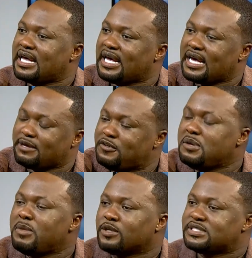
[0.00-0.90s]
a
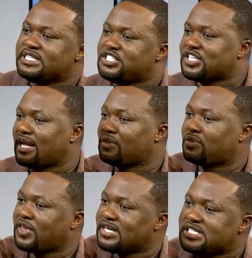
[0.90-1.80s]
female teacher,
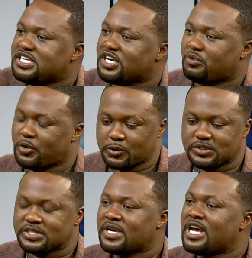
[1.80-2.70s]

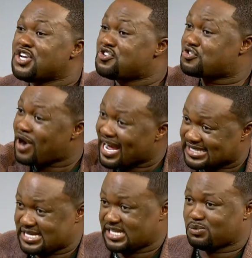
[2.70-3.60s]
30-year-old,
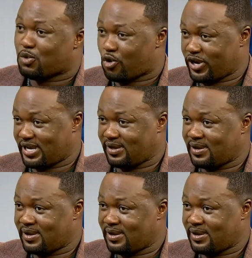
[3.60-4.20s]
drags this boy,